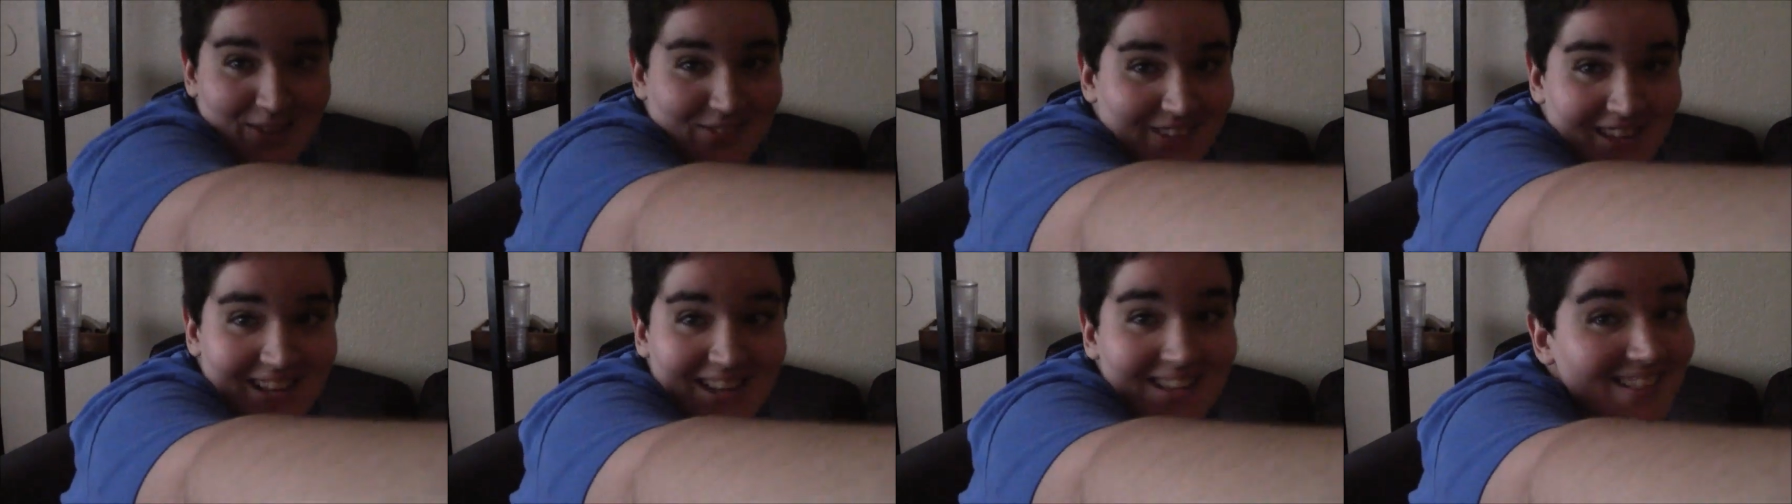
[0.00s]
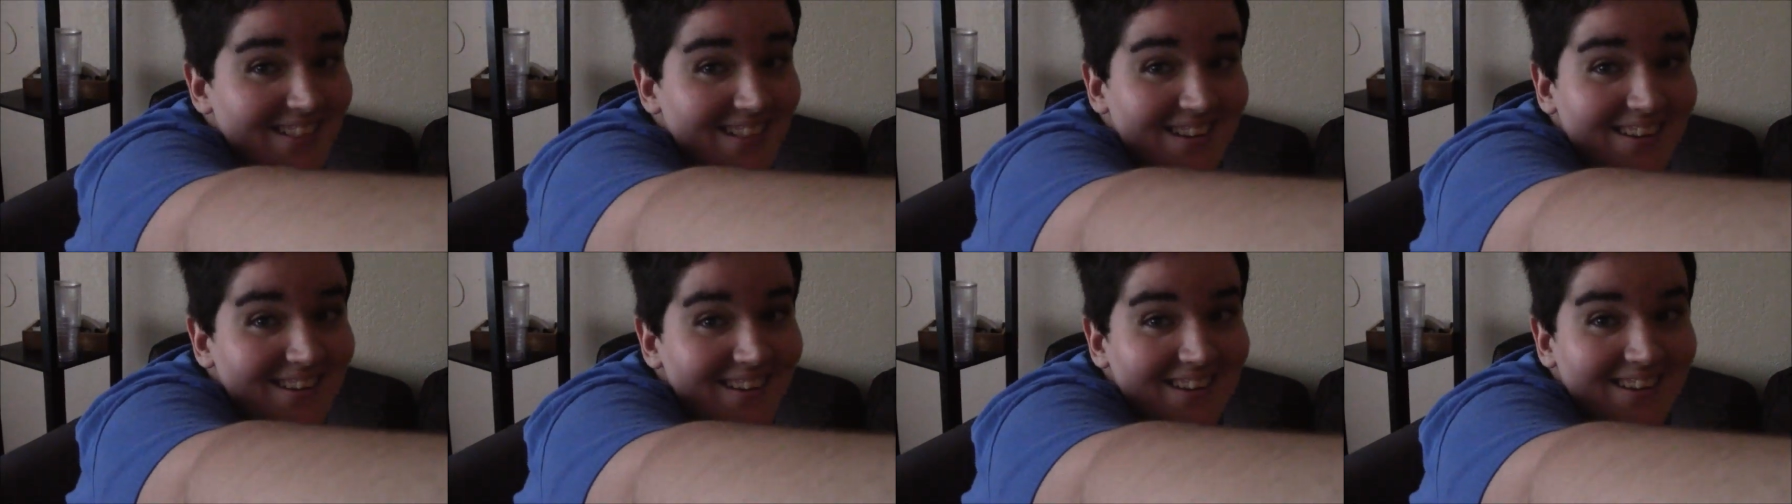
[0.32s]
to hit
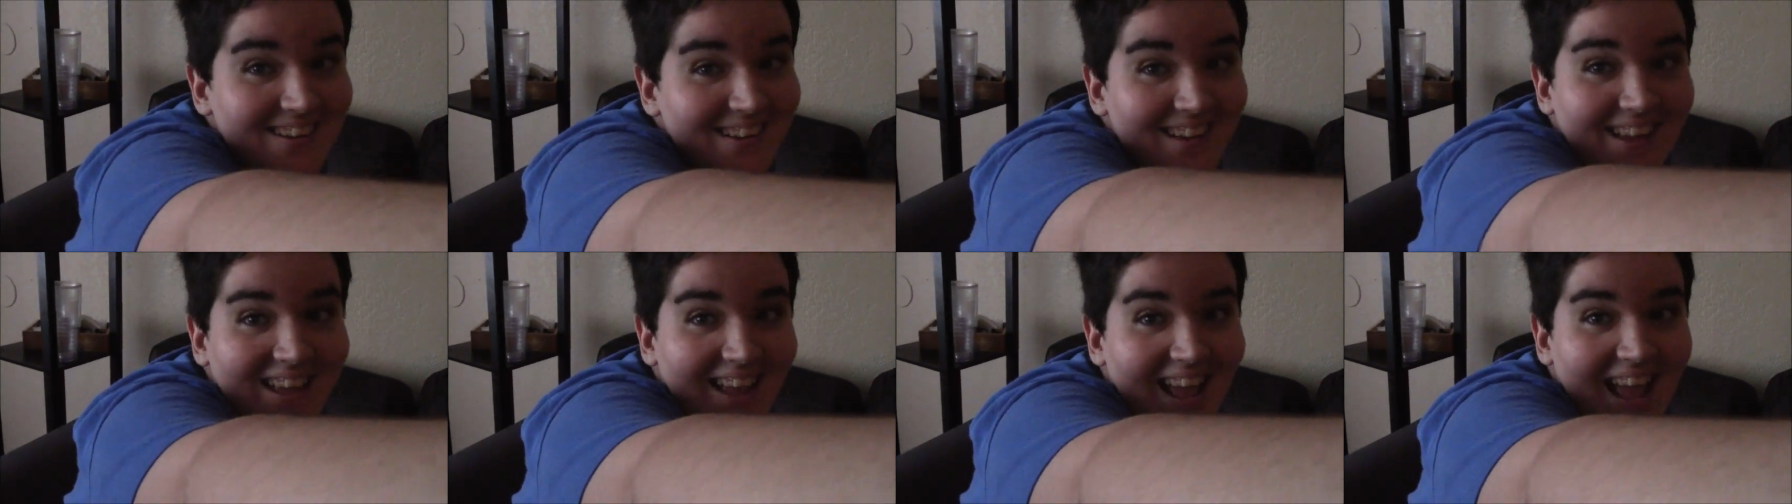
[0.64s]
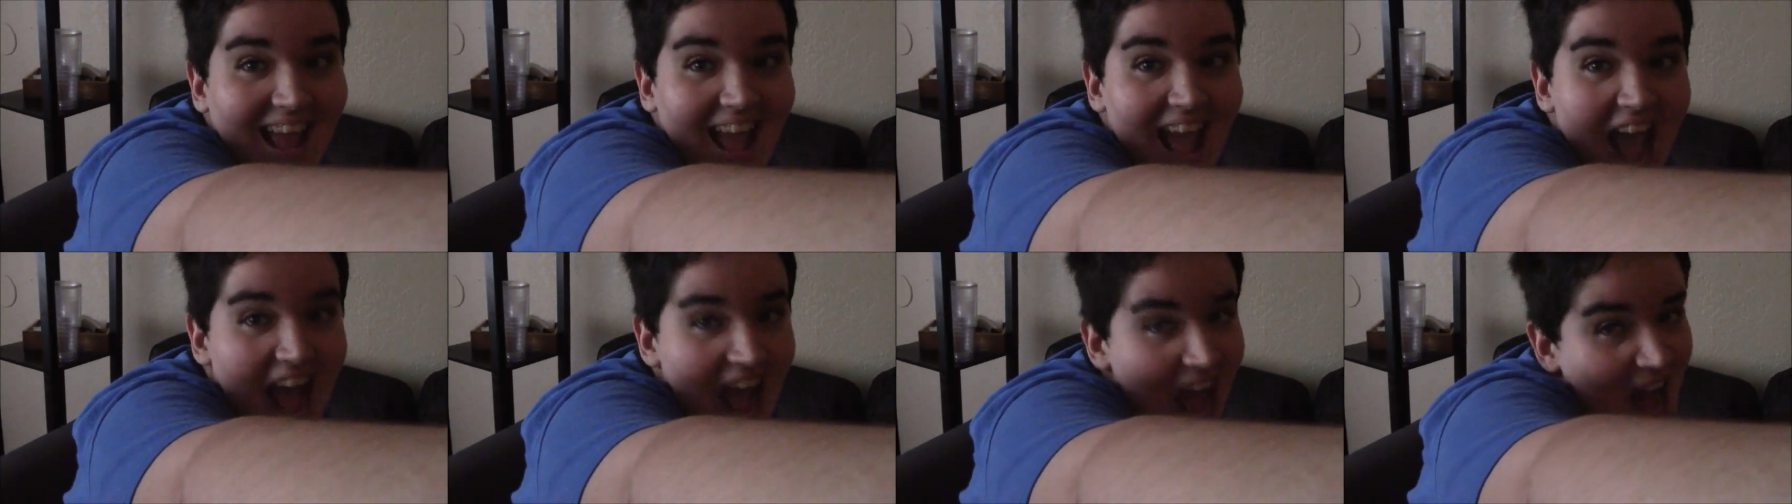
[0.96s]
the,
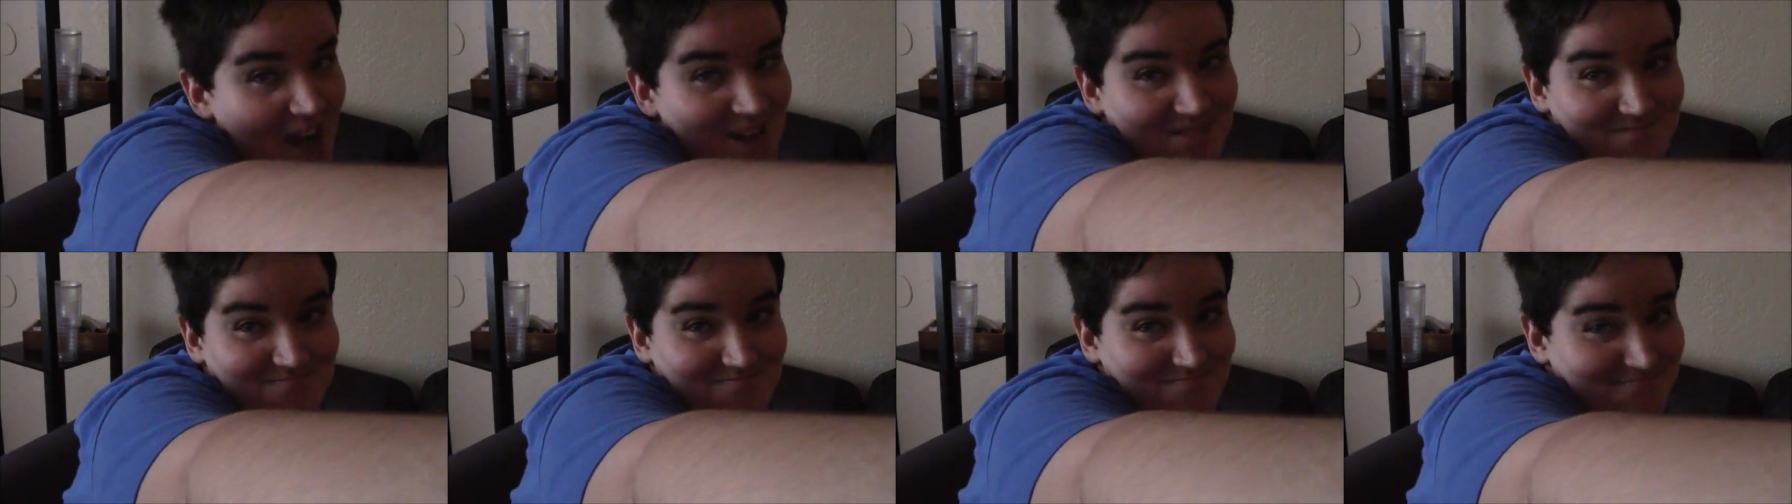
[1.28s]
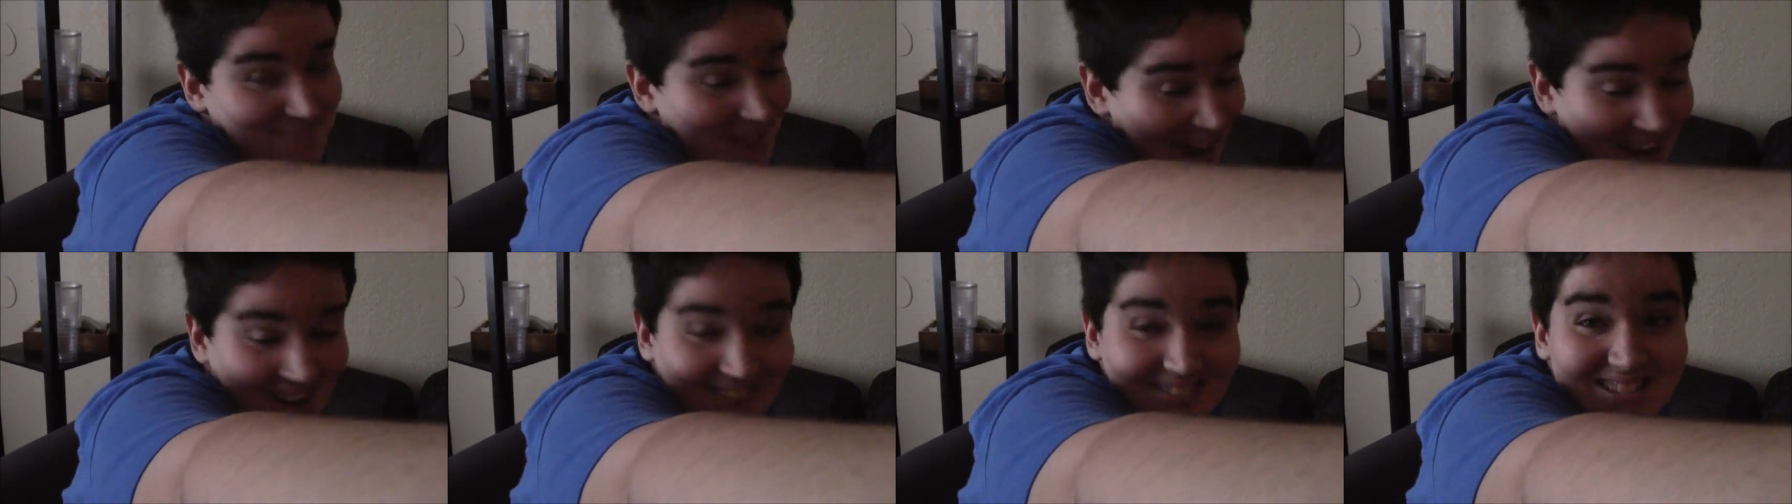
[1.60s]

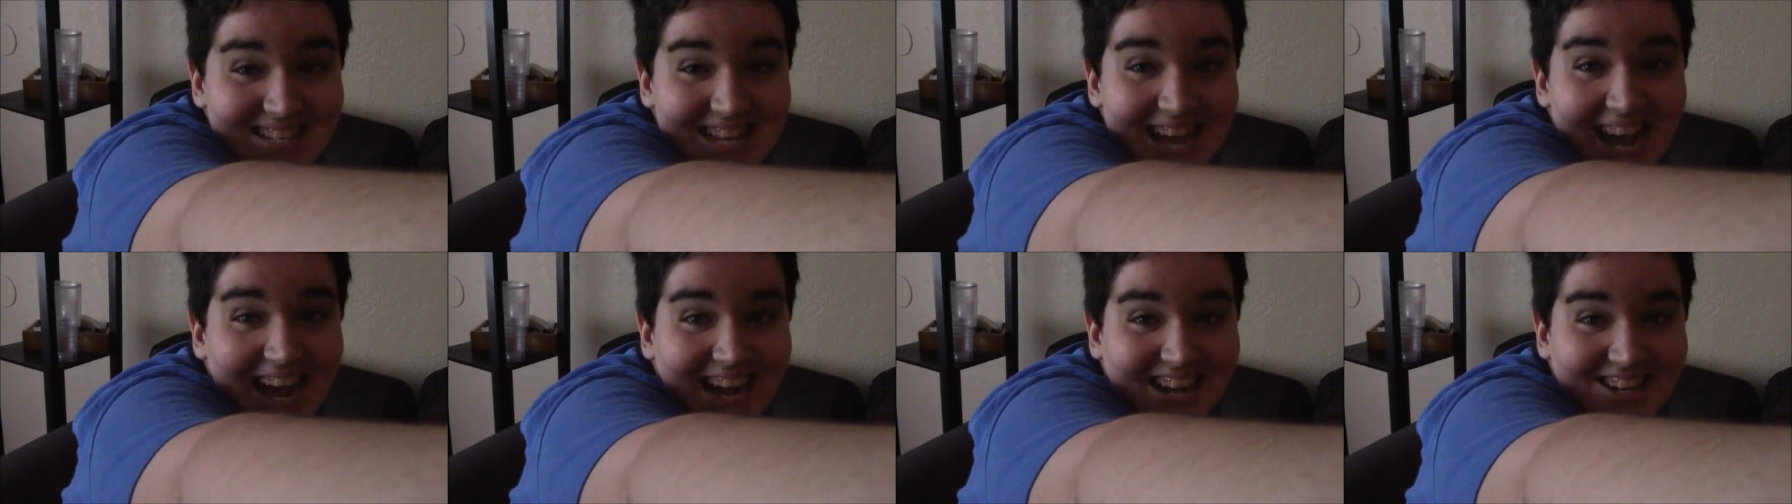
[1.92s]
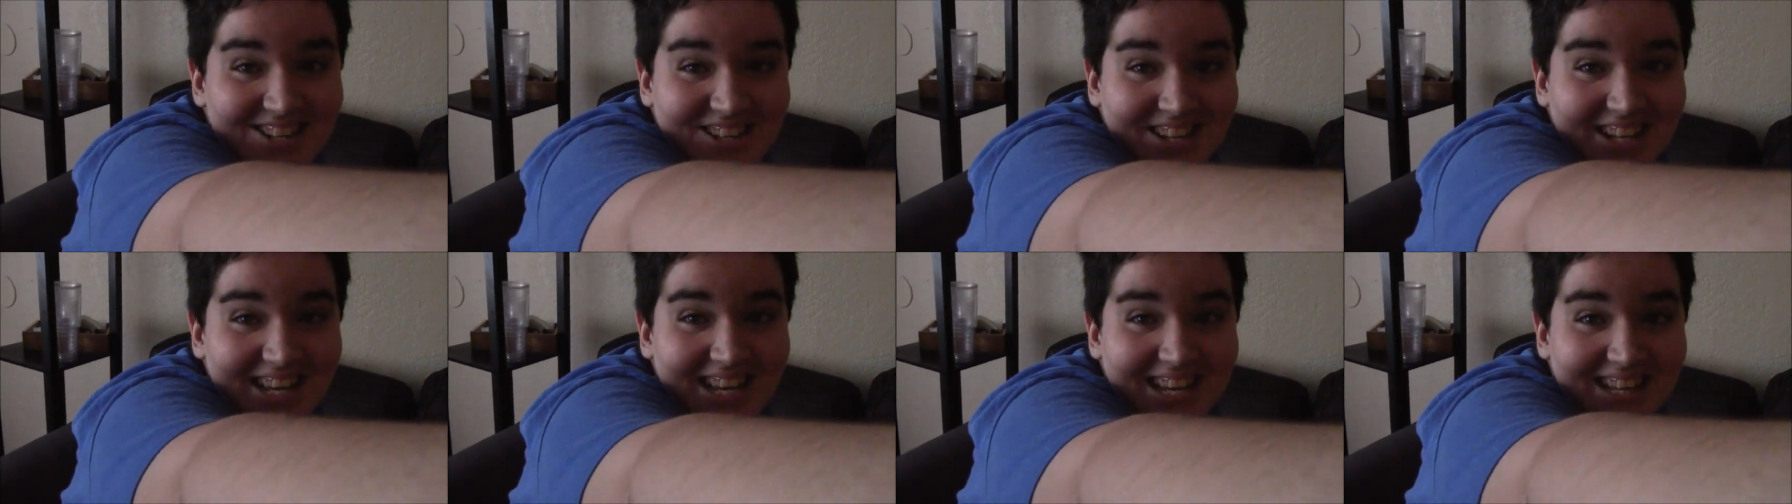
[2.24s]
about to
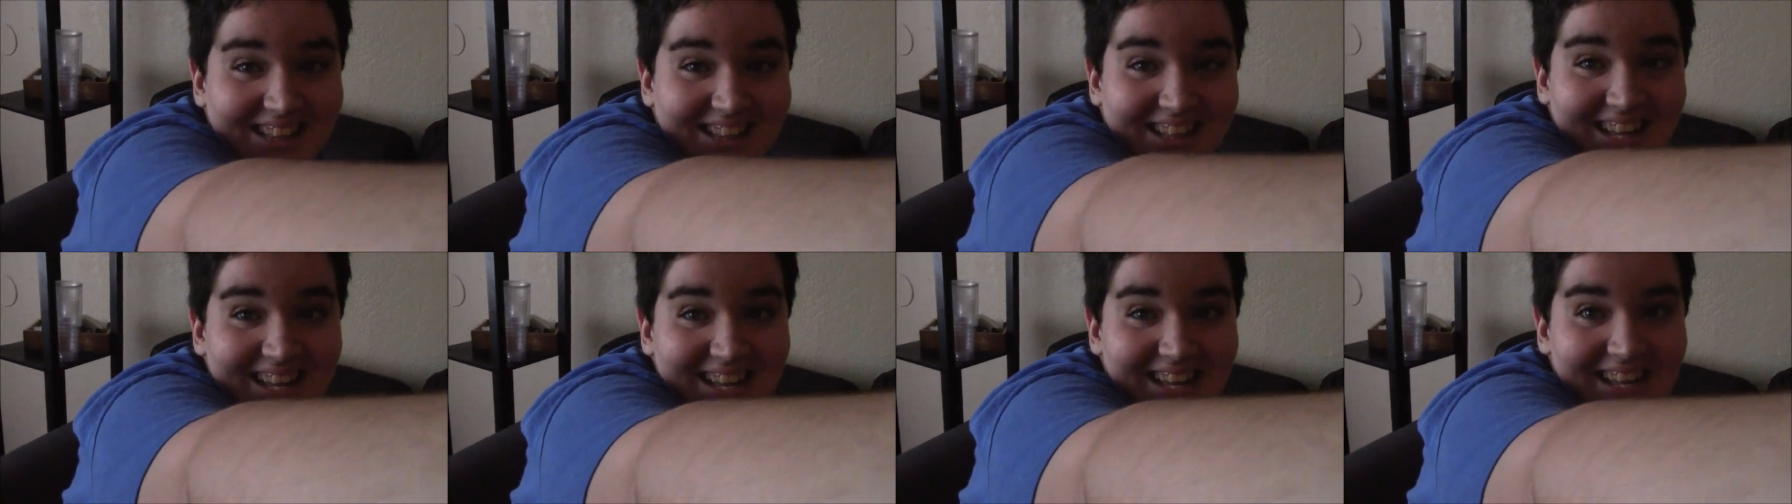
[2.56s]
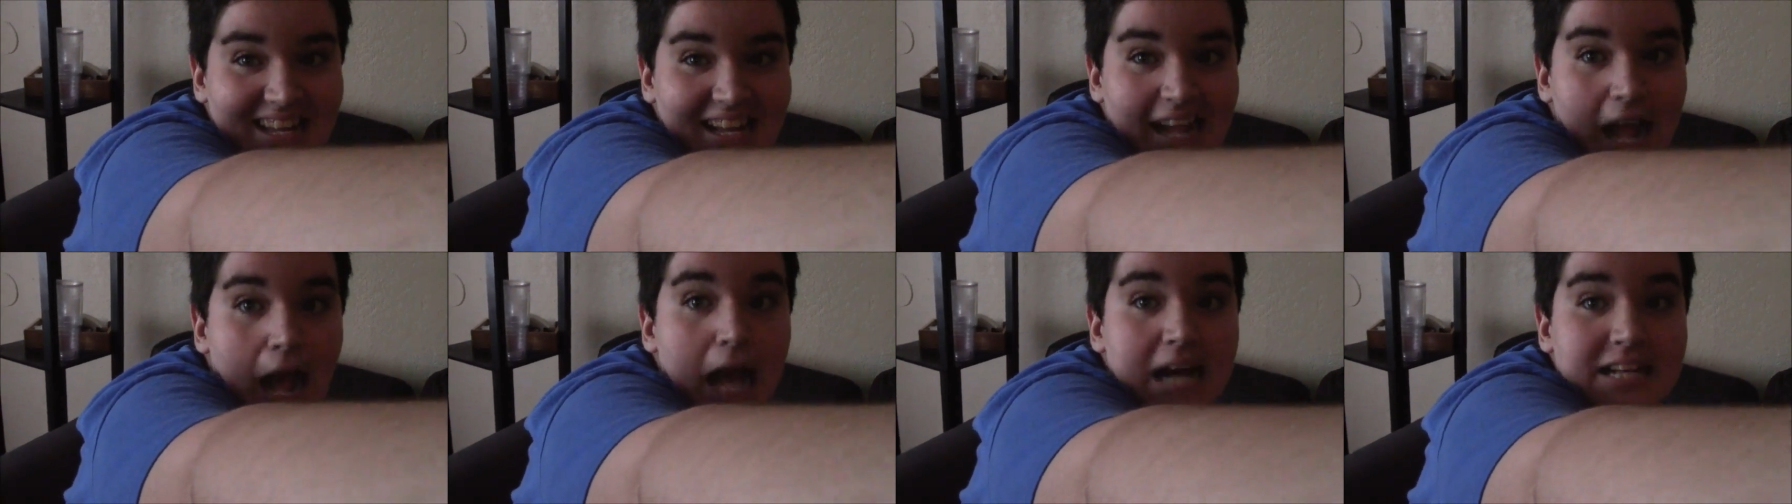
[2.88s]
actually hit
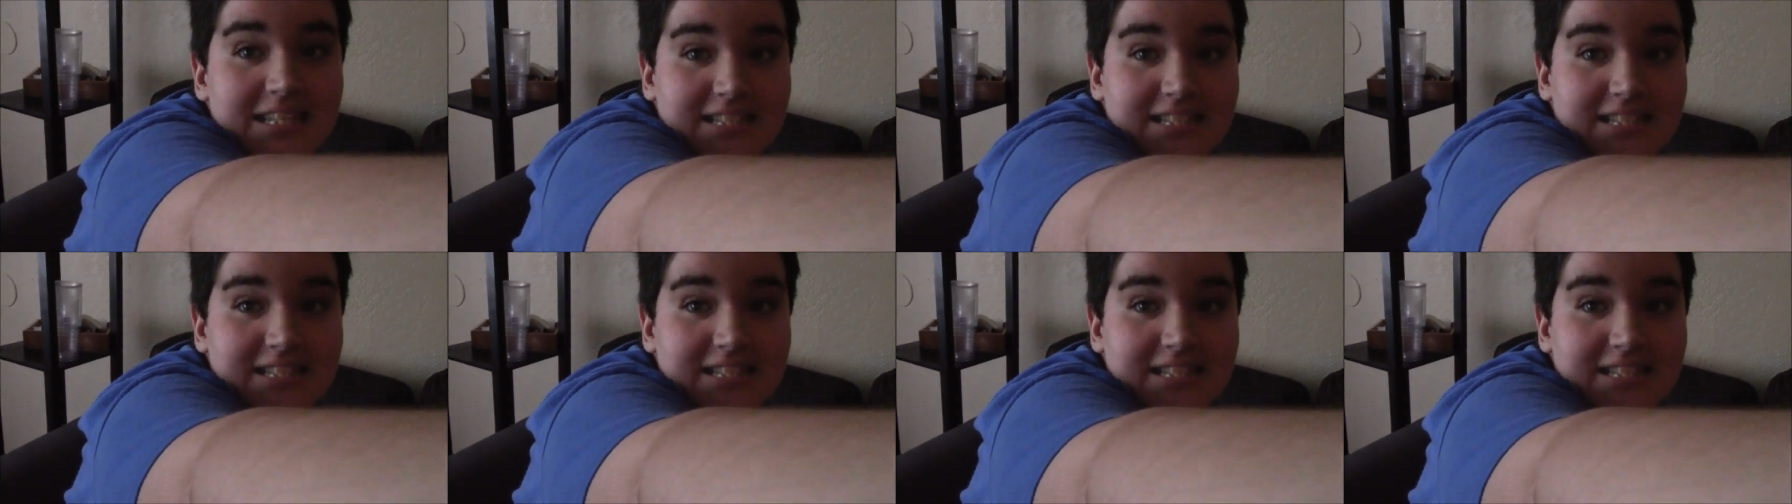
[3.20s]
the